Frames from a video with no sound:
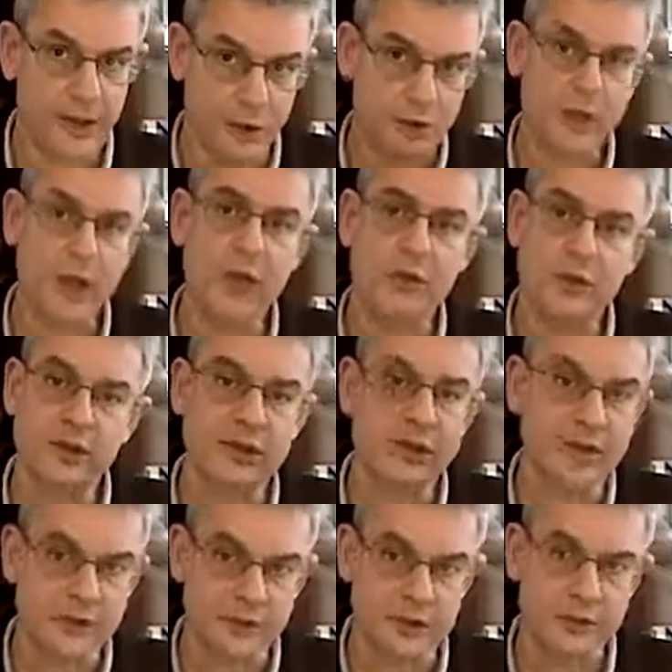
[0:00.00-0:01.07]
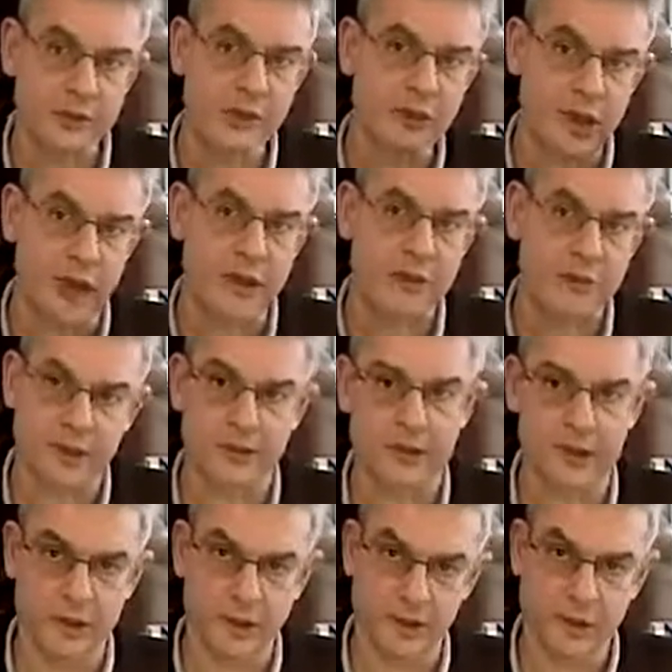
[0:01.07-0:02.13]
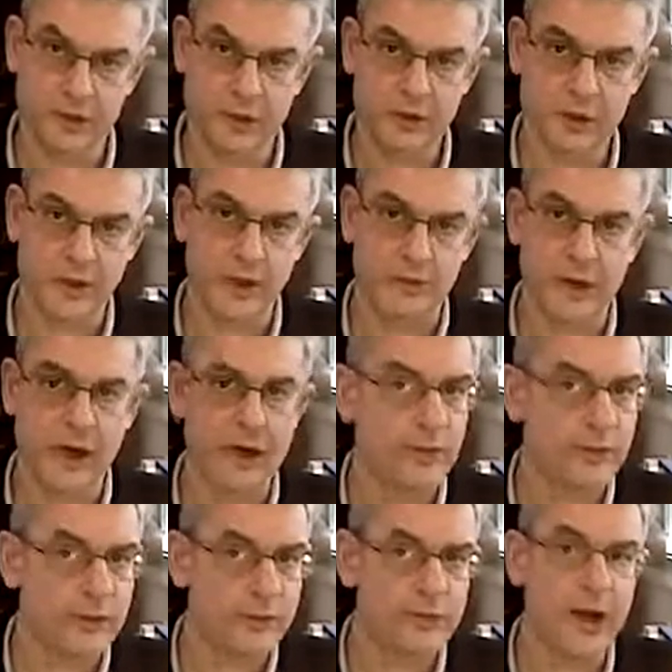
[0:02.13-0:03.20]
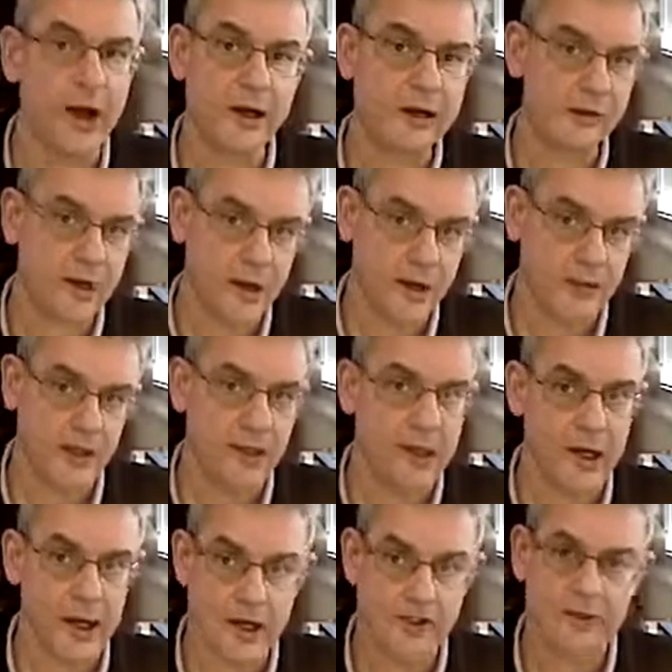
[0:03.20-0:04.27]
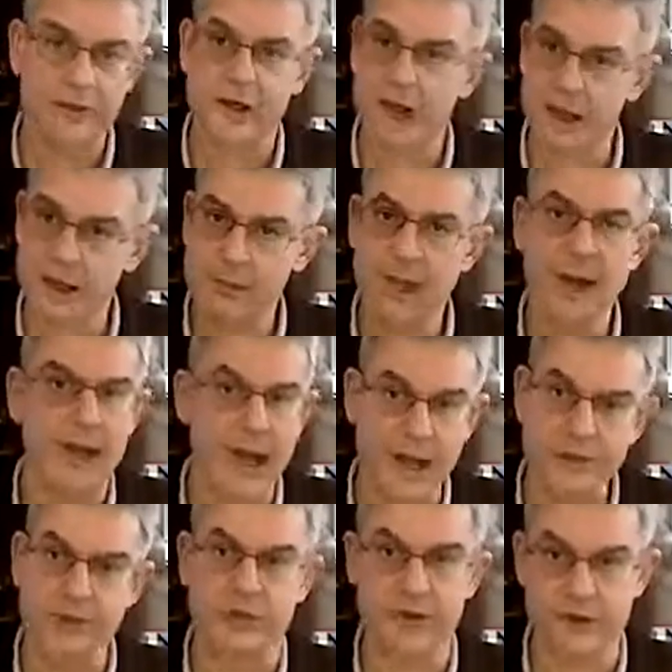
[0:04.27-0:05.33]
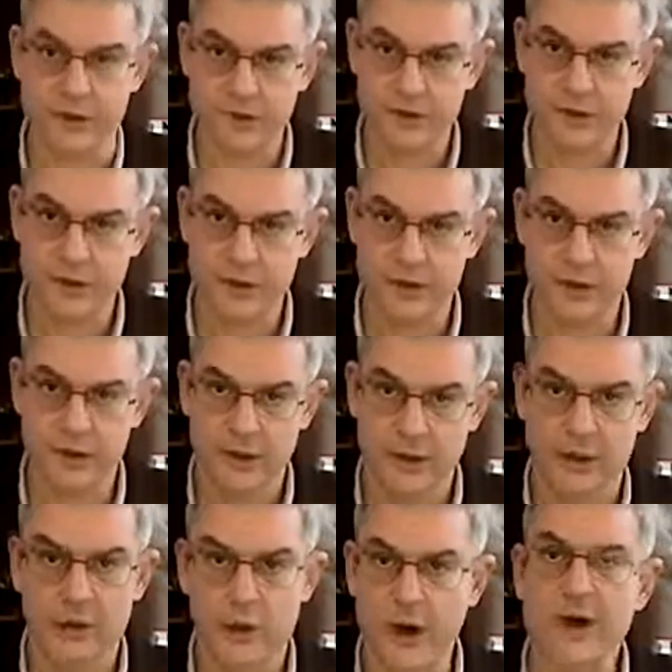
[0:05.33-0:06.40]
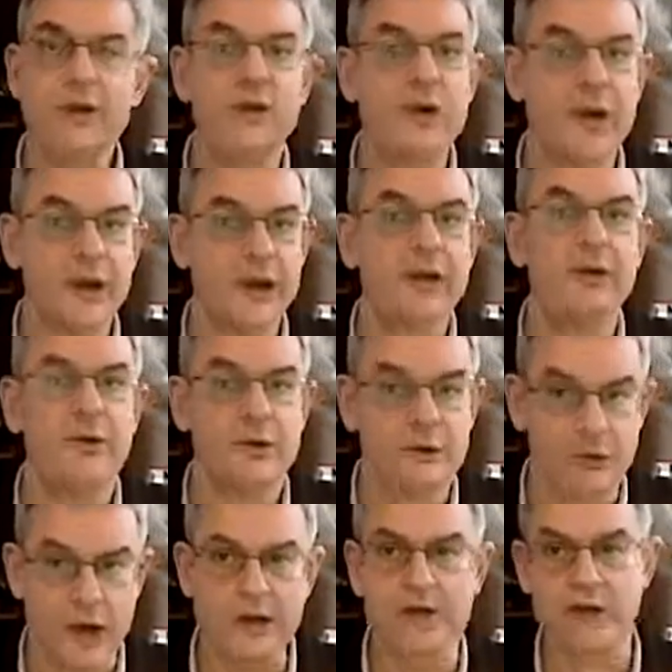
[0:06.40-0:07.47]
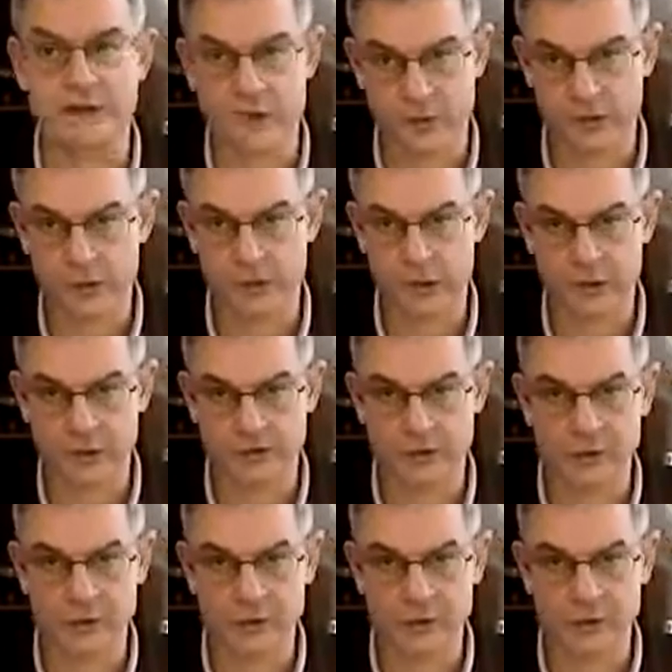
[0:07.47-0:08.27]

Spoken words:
Go down to the description under the video where you will find relevant links and email addresses where you can register with me.